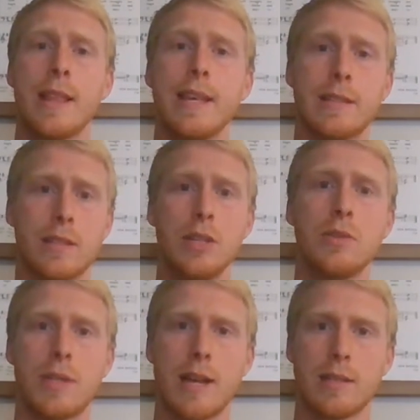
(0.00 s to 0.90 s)
this
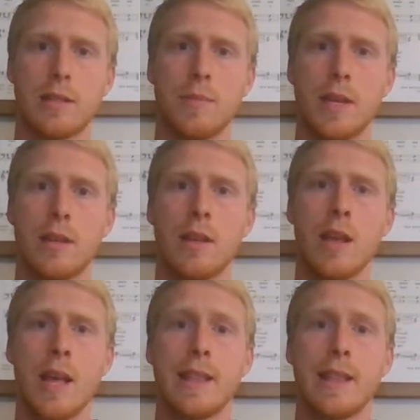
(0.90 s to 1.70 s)
New Testament,